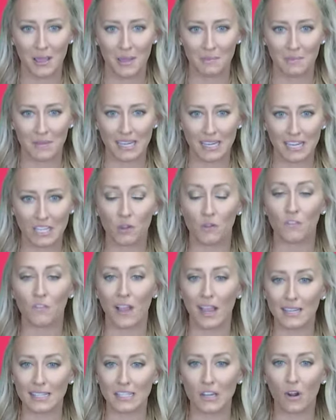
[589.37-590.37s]
meaning you
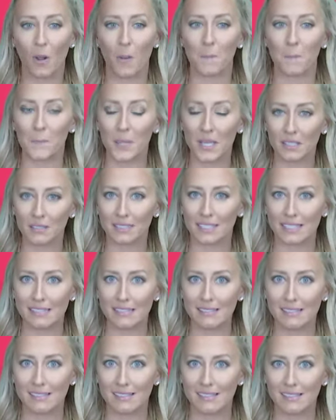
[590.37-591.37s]
find it on
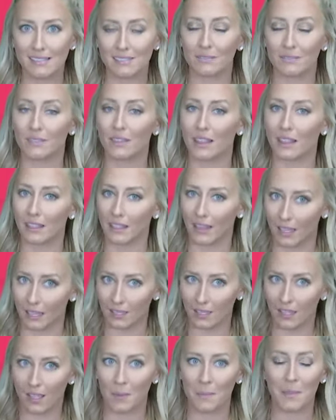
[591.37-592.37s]
buildings like
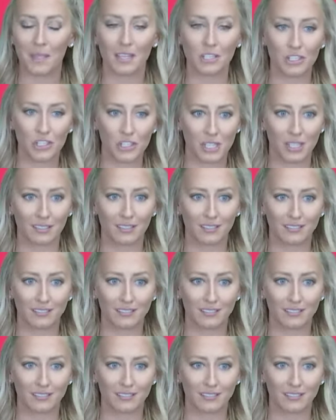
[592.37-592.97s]
a mansion.